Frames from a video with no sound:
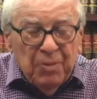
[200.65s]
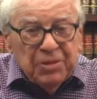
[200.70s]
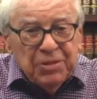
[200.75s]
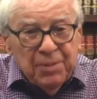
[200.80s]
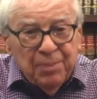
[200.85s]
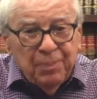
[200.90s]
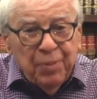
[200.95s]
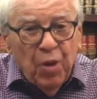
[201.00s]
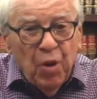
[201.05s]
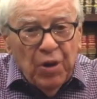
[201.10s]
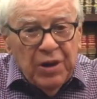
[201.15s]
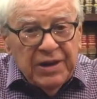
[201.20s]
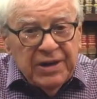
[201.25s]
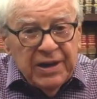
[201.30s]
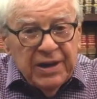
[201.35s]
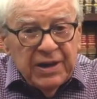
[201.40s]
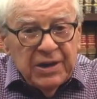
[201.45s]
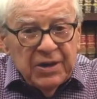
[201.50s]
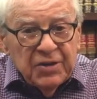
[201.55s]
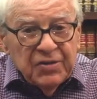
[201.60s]
but the
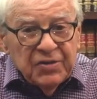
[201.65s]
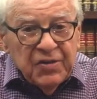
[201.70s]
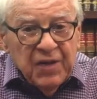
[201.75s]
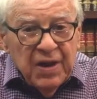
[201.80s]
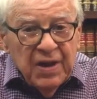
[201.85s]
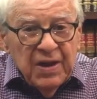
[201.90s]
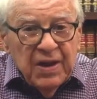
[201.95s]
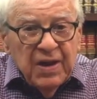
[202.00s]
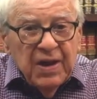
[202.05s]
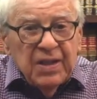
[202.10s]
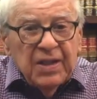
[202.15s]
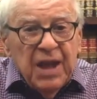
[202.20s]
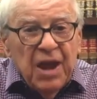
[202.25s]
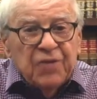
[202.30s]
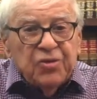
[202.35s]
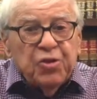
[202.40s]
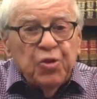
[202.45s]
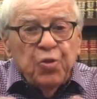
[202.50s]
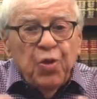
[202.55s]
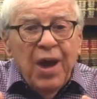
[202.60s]
point is
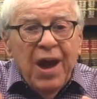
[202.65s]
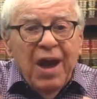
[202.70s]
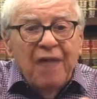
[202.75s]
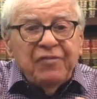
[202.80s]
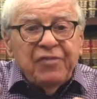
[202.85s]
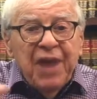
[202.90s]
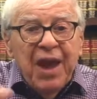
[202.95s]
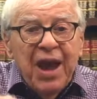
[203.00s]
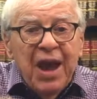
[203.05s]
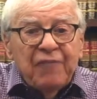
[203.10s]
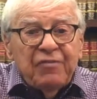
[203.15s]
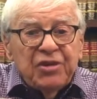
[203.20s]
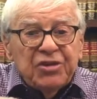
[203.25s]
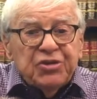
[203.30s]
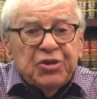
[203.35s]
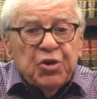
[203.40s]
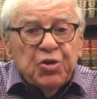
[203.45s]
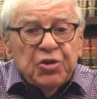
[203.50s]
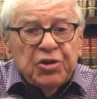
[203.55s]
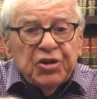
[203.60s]
that you have to have a
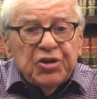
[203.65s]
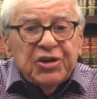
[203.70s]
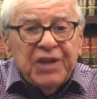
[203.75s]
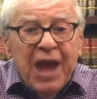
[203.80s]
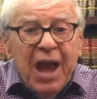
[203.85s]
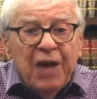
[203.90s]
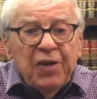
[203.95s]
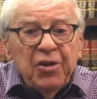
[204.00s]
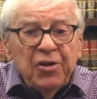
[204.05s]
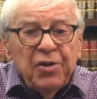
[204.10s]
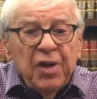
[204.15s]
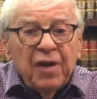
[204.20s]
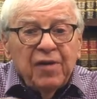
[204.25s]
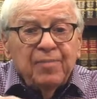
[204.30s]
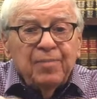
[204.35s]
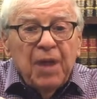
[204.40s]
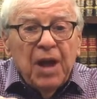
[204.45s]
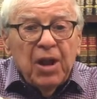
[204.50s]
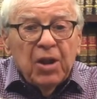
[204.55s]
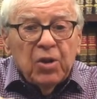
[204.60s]
certain standard
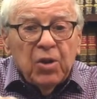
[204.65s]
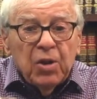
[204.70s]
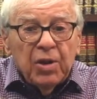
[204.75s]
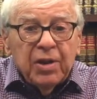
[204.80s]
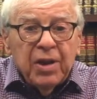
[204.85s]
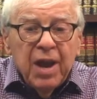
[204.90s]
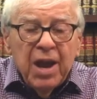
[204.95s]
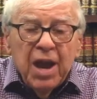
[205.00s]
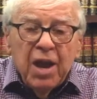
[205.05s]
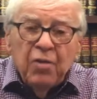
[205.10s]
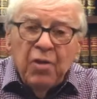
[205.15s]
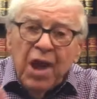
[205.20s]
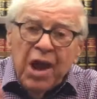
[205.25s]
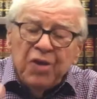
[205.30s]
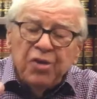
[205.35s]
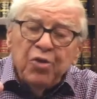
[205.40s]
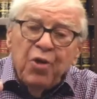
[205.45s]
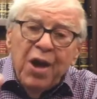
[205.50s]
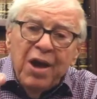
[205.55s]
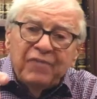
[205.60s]
of medical care,
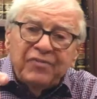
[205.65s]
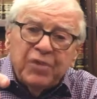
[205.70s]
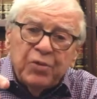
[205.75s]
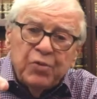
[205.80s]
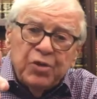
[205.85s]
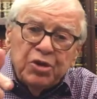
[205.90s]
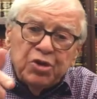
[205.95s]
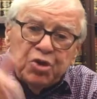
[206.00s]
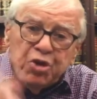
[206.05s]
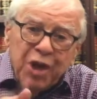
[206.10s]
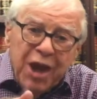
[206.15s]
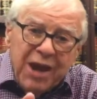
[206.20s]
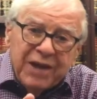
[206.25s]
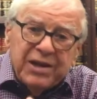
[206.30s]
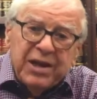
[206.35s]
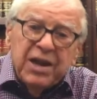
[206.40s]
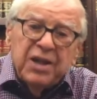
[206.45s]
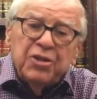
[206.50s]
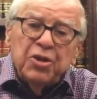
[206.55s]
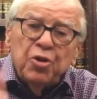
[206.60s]
and you have to
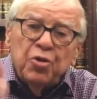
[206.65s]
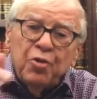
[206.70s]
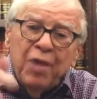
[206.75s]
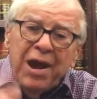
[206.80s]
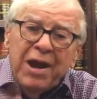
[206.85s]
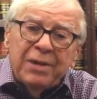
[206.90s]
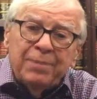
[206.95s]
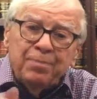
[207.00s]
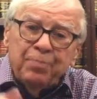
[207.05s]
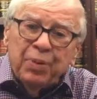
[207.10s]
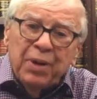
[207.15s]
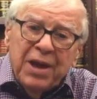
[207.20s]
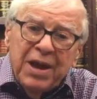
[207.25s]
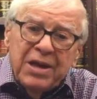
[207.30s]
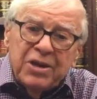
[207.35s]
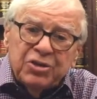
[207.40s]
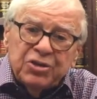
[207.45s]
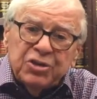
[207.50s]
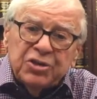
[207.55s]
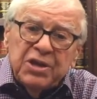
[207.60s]
inject in the right
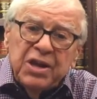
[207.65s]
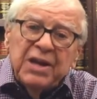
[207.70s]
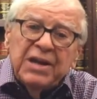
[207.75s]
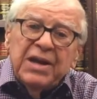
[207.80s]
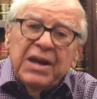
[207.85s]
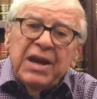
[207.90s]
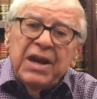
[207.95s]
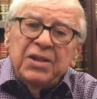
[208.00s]
place,